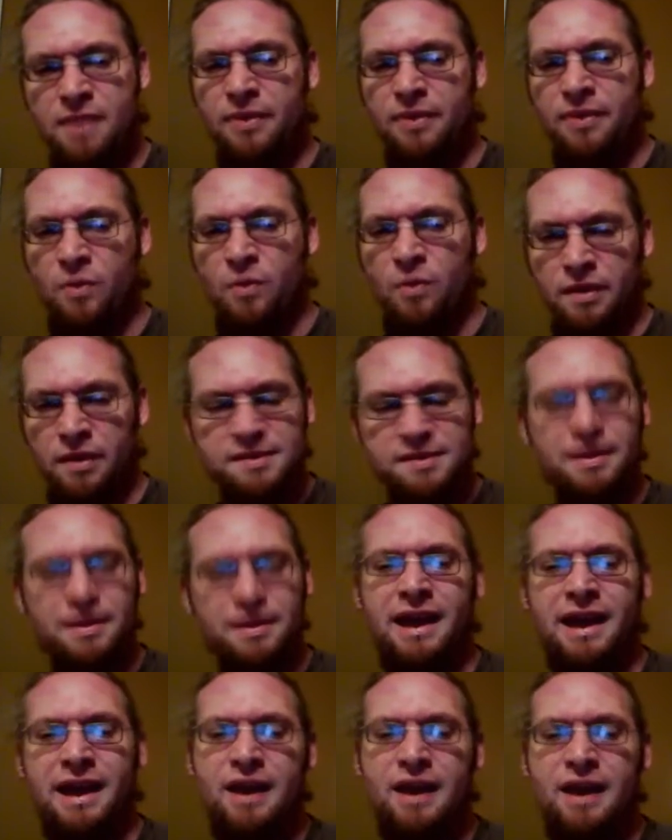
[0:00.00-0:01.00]
been the worst,
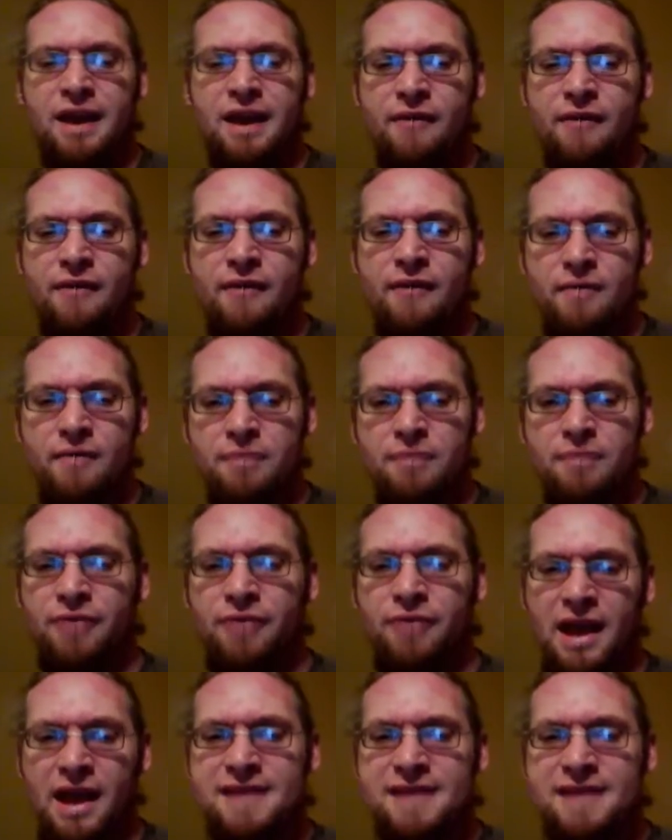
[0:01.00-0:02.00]
but I cannot remember the
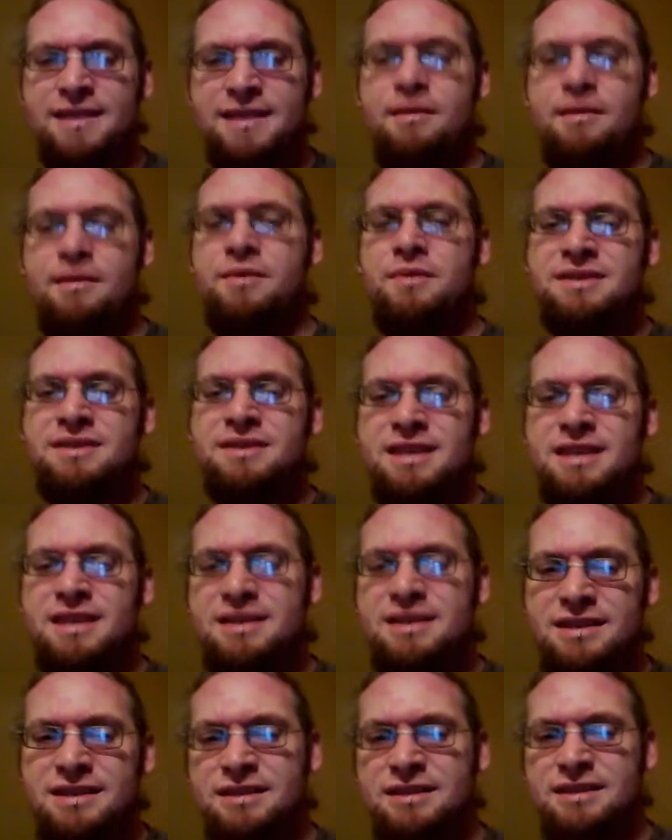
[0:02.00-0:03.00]
last time I was
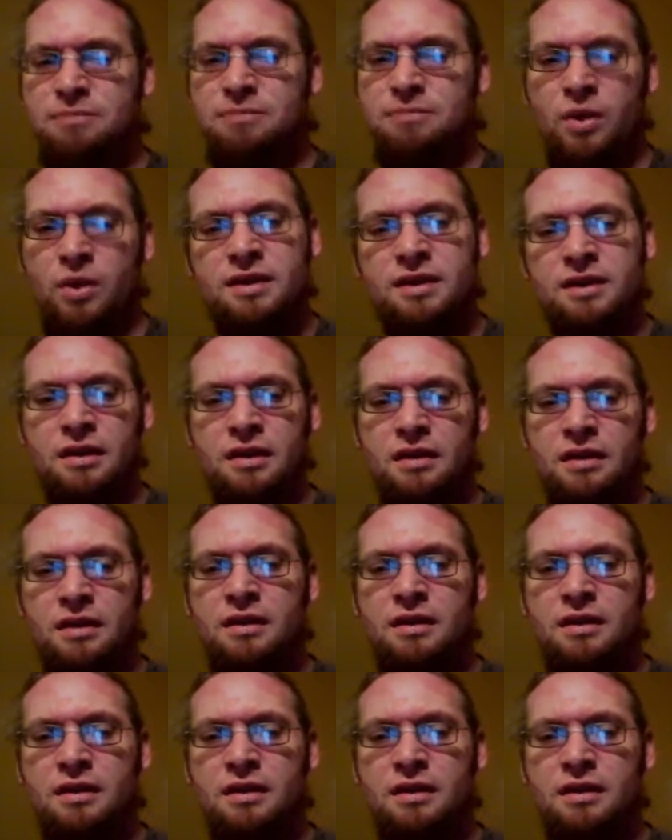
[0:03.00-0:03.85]
this disappointed